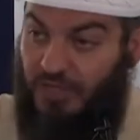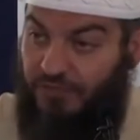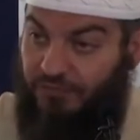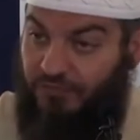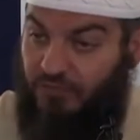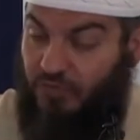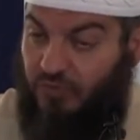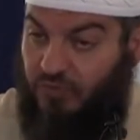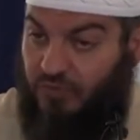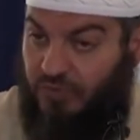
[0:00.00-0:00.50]

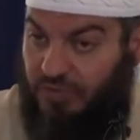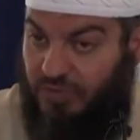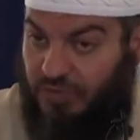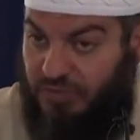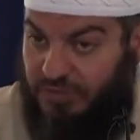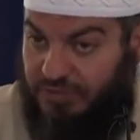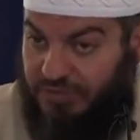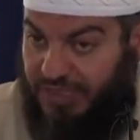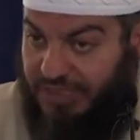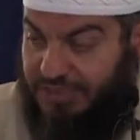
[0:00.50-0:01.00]
If you
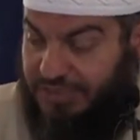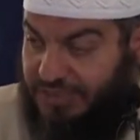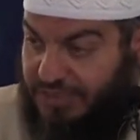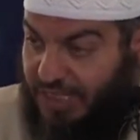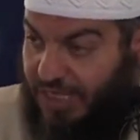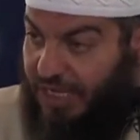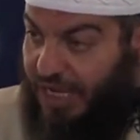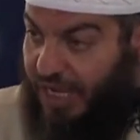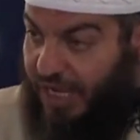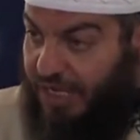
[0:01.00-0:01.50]
send
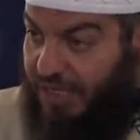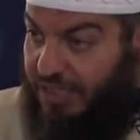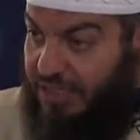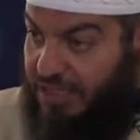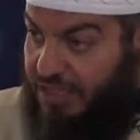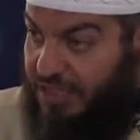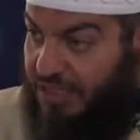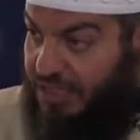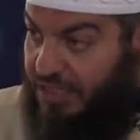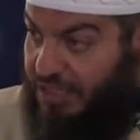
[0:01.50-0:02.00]
salah
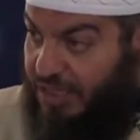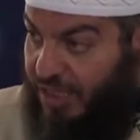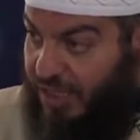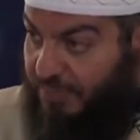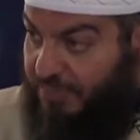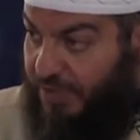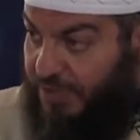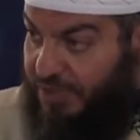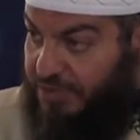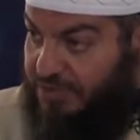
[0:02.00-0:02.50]

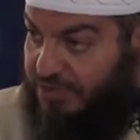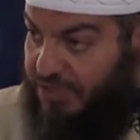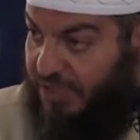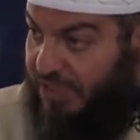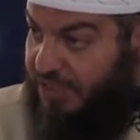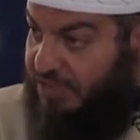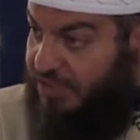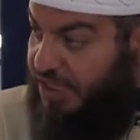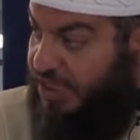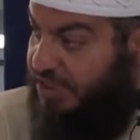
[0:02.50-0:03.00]
upon the
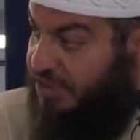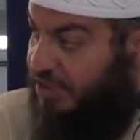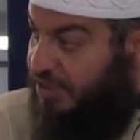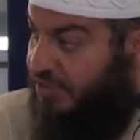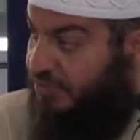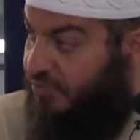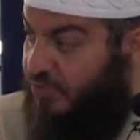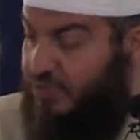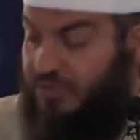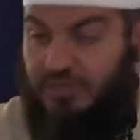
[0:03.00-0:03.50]
Prophet
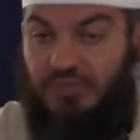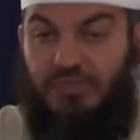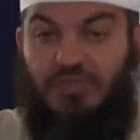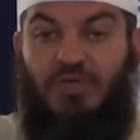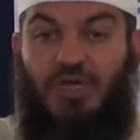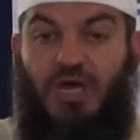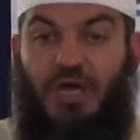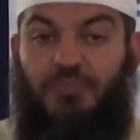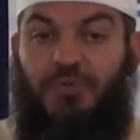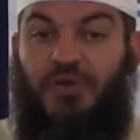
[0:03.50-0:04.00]

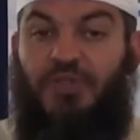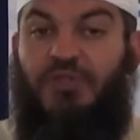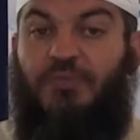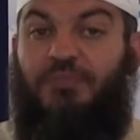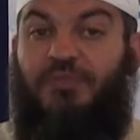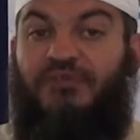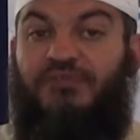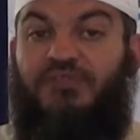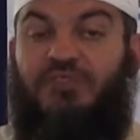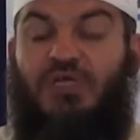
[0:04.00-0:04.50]
sallallahu
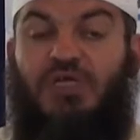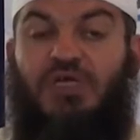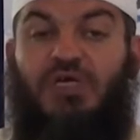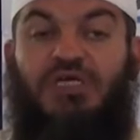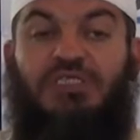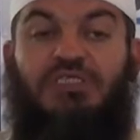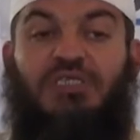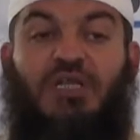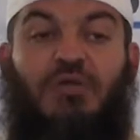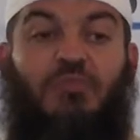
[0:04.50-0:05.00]

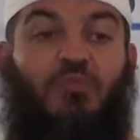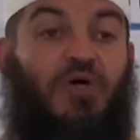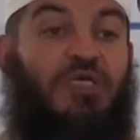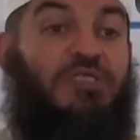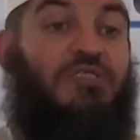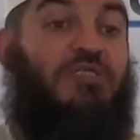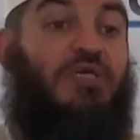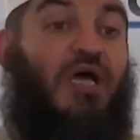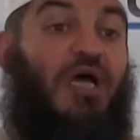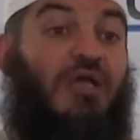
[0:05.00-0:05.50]
alaihi wasallam
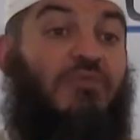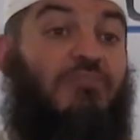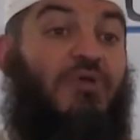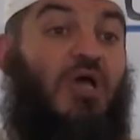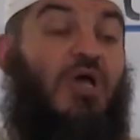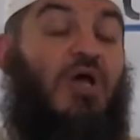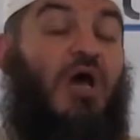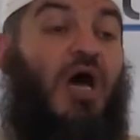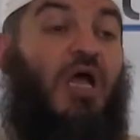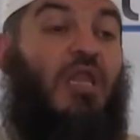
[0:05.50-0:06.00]
one
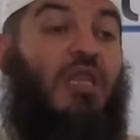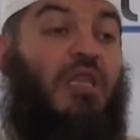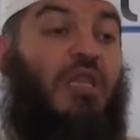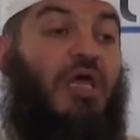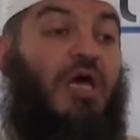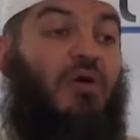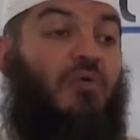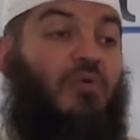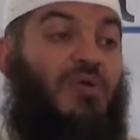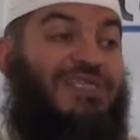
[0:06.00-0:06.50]
time,
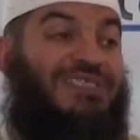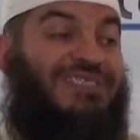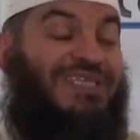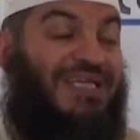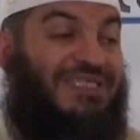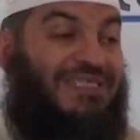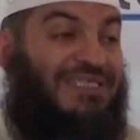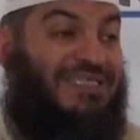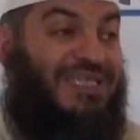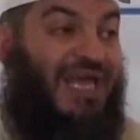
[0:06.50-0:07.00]
Allah will
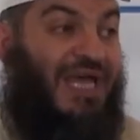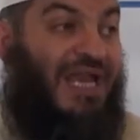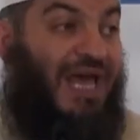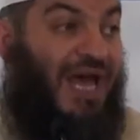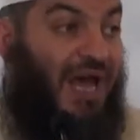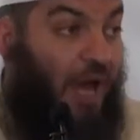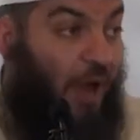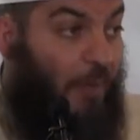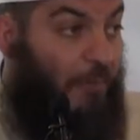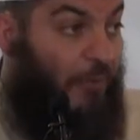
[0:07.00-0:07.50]
send
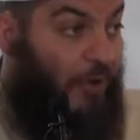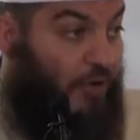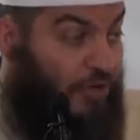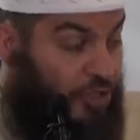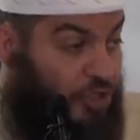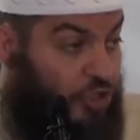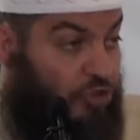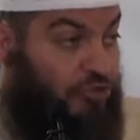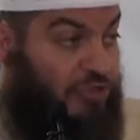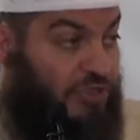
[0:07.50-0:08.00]
salah
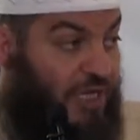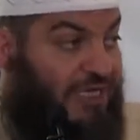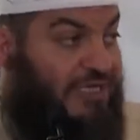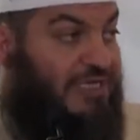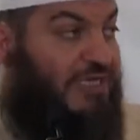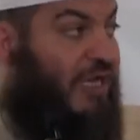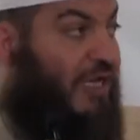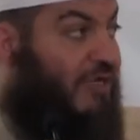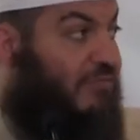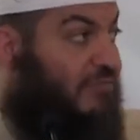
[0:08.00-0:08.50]
upon you
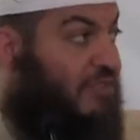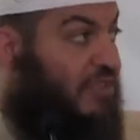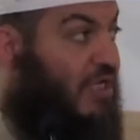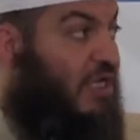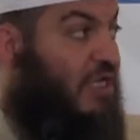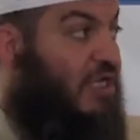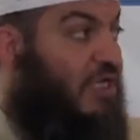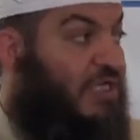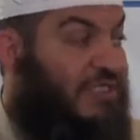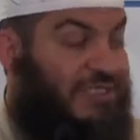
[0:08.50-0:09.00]
10 times.
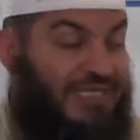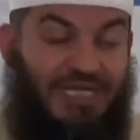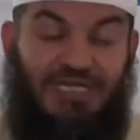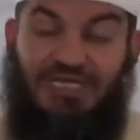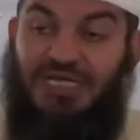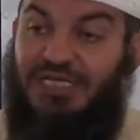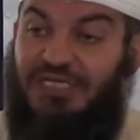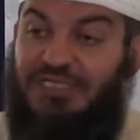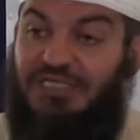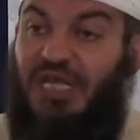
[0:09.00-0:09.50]

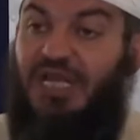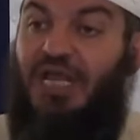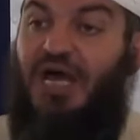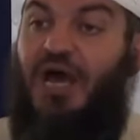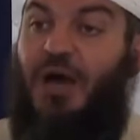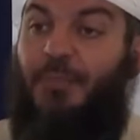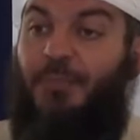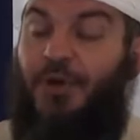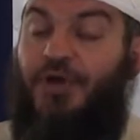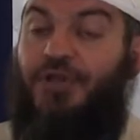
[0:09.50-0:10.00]
Sending
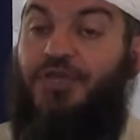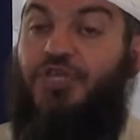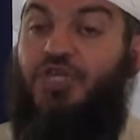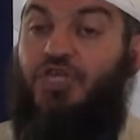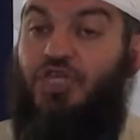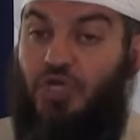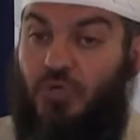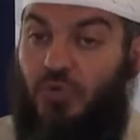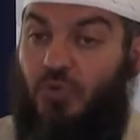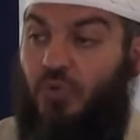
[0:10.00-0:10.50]
salah upon
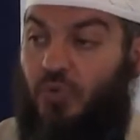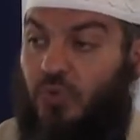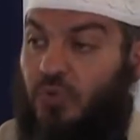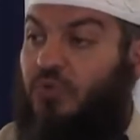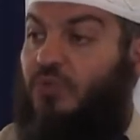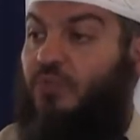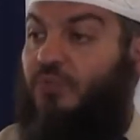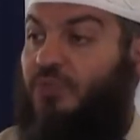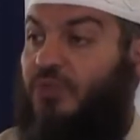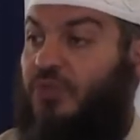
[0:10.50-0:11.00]

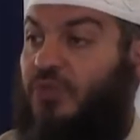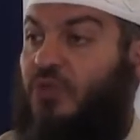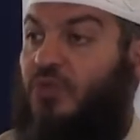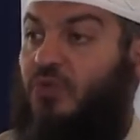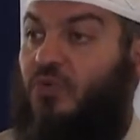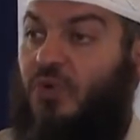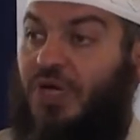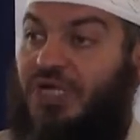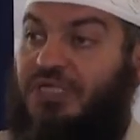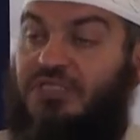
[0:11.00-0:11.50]
you
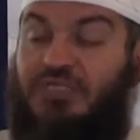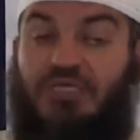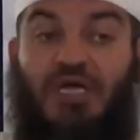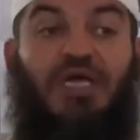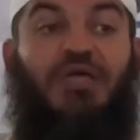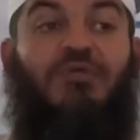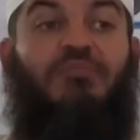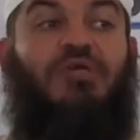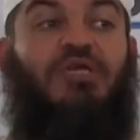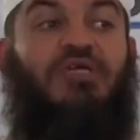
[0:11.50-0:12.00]
one
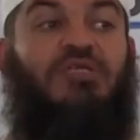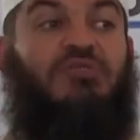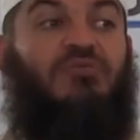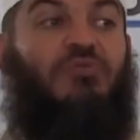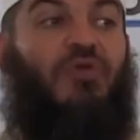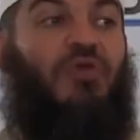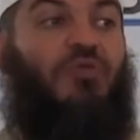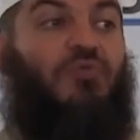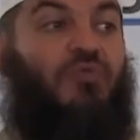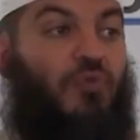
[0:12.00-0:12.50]
time
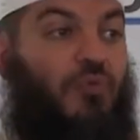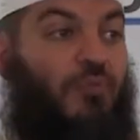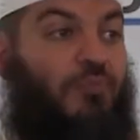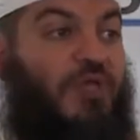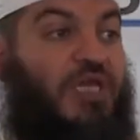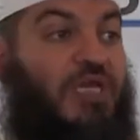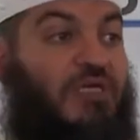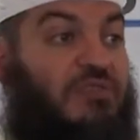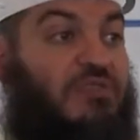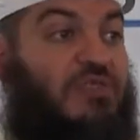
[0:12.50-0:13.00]

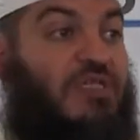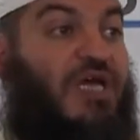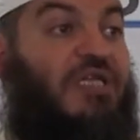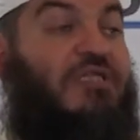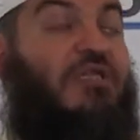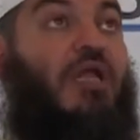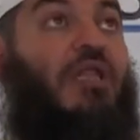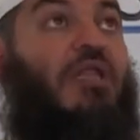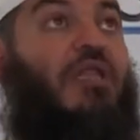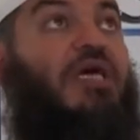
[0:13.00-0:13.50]
means
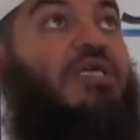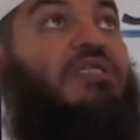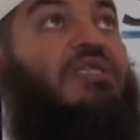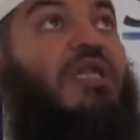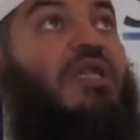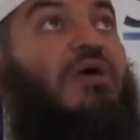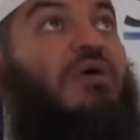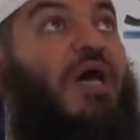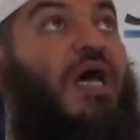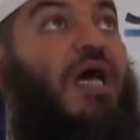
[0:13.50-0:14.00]
that Allah
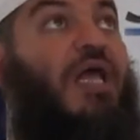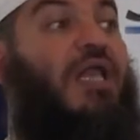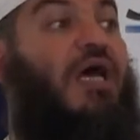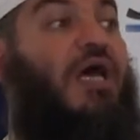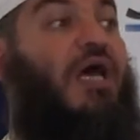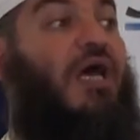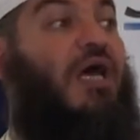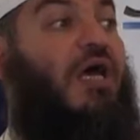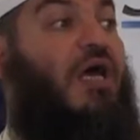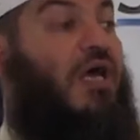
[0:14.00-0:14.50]
jalla wa
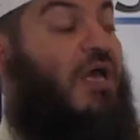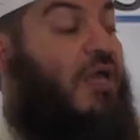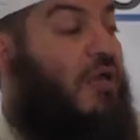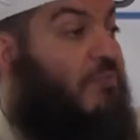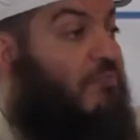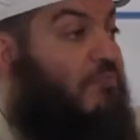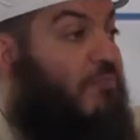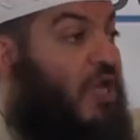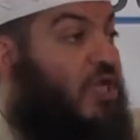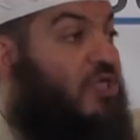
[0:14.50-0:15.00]
ala
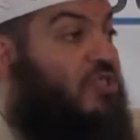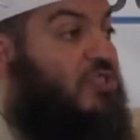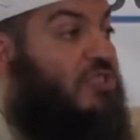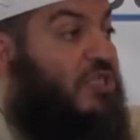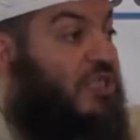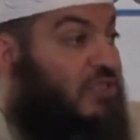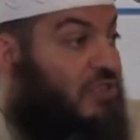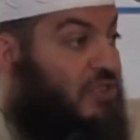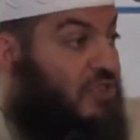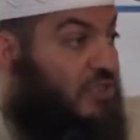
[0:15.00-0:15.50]

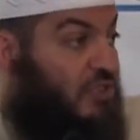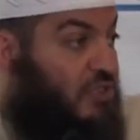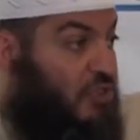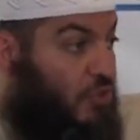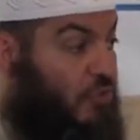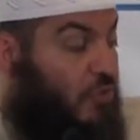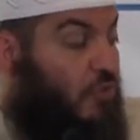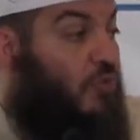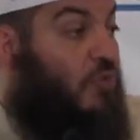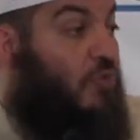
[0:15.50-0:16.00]
mentions
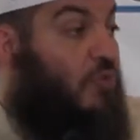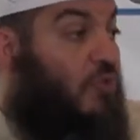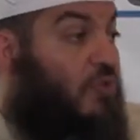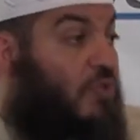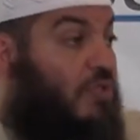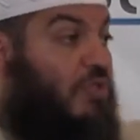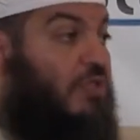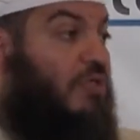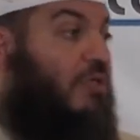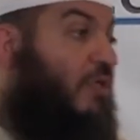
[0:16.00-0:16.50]

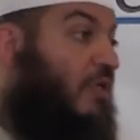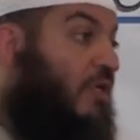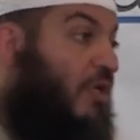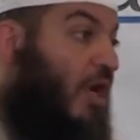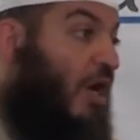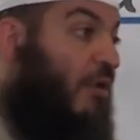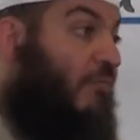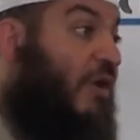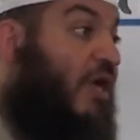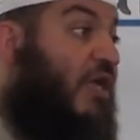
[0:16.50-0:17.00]
you
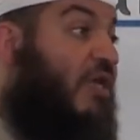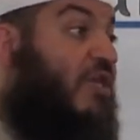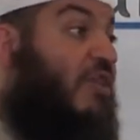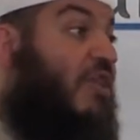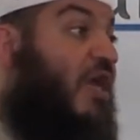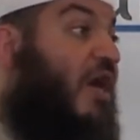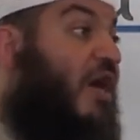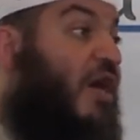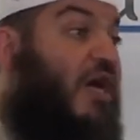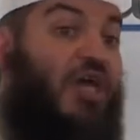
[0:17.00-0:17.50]
among
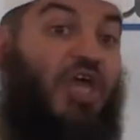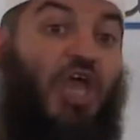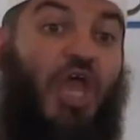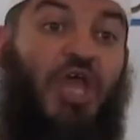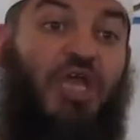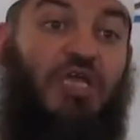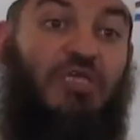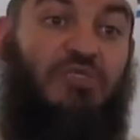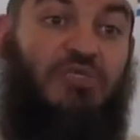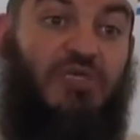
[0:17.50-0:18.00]
the
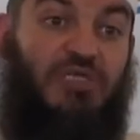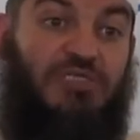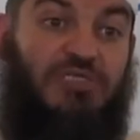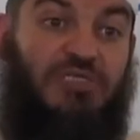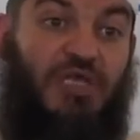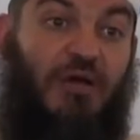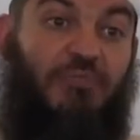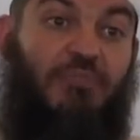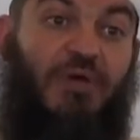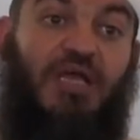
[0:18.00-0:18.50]

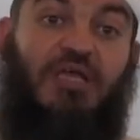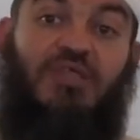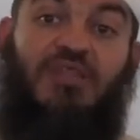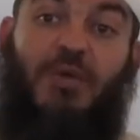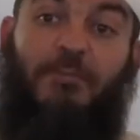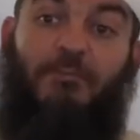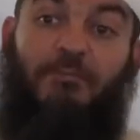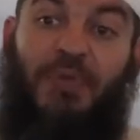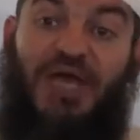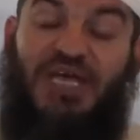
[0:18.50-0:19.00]
angels, among
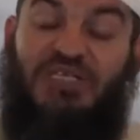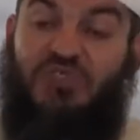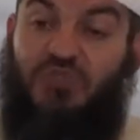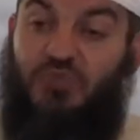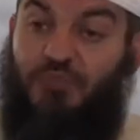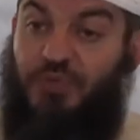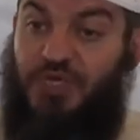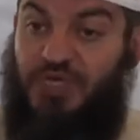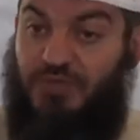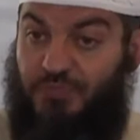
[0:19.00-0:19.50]
the
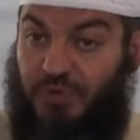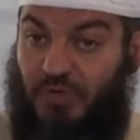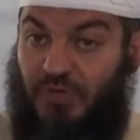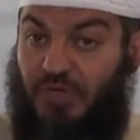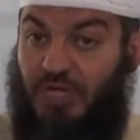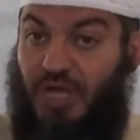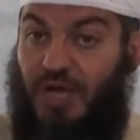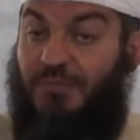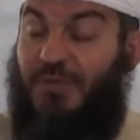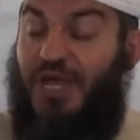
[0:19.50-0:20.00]
best
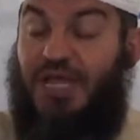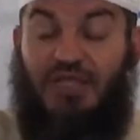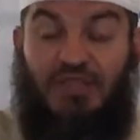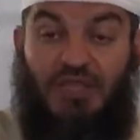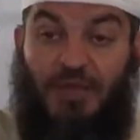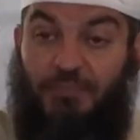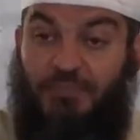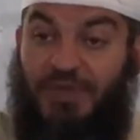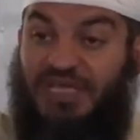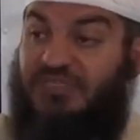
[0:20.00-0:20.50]
people, among
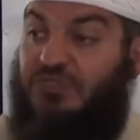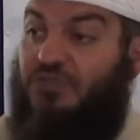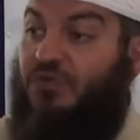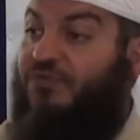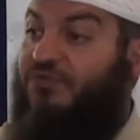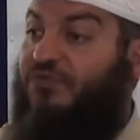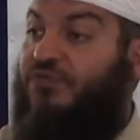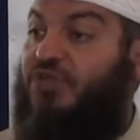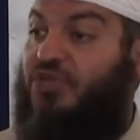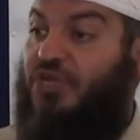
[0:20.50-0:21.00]
the best
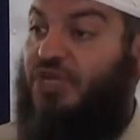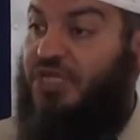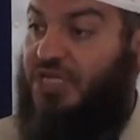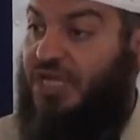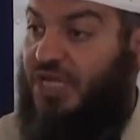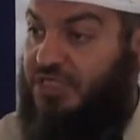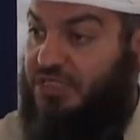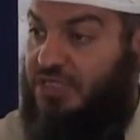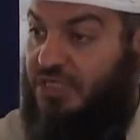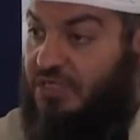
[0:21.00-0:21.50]
of
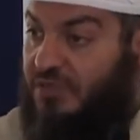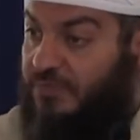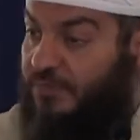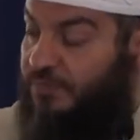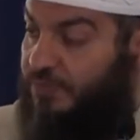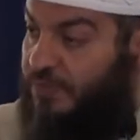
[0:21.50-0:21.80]
creation.